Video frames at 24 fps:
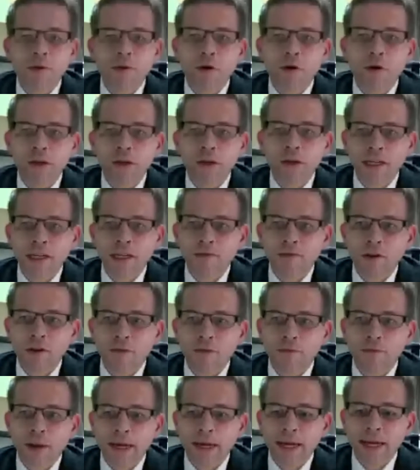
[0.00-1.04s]
quality of
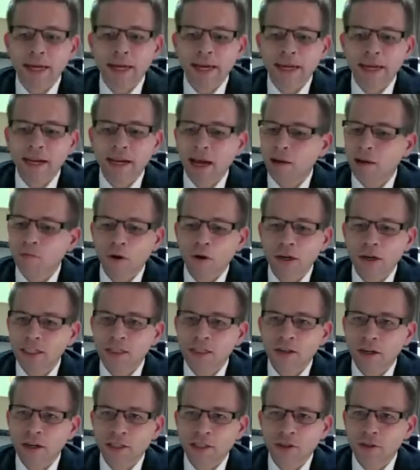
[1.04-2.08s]
life back again, and why didn't
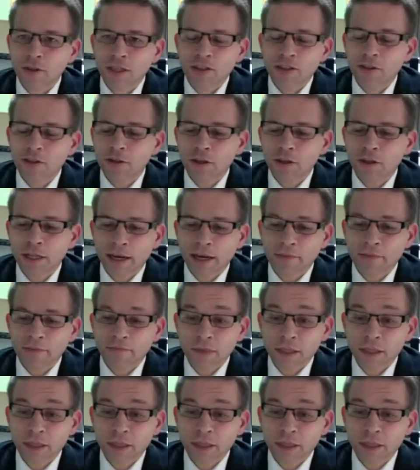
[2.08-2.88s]
I do this earlier?